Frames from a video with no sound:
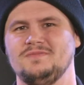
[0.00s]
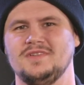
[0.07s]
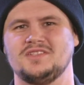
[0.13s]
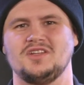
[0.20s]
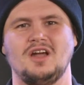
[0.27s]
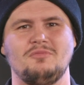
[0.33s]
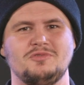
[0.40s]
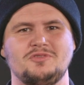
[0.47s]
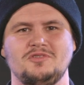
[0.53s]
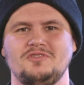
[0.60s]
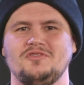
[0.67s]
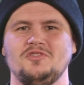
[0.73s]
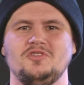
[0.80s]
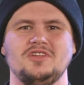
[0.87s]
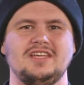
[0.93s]
It's an
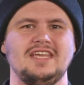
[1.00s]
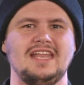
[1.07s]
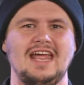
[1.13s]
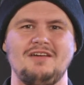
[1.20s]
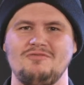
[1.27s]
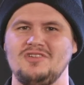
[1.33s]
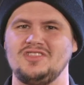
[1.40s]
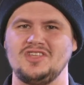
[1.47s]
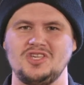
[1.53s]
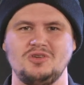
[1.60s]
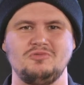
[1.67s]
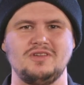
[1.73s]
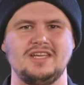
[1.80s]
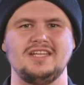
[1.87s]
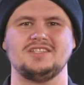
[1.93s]
opportunity for you to get everything
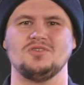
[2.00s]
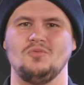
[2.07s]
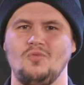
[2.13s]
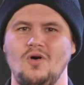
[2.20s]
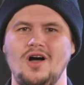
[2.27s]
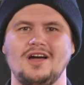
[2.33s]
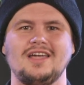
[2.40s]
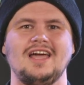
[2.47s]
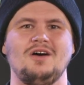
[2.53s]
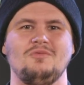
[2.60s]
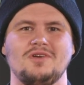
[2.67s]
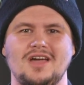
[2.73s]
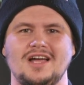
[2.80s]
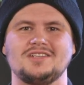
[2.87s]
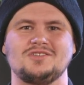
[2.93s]
you need to walk out
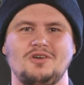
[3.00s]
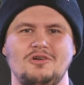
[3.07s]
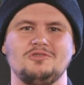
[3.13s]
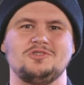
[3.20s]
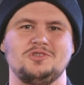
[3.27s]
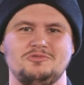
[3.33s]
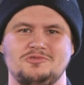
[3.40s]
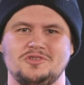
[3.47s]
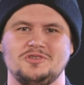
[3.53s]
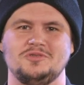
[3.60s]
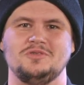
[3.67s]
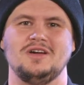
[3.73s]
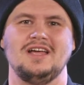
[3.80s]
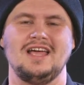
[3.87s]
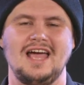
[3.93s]
what God's called you to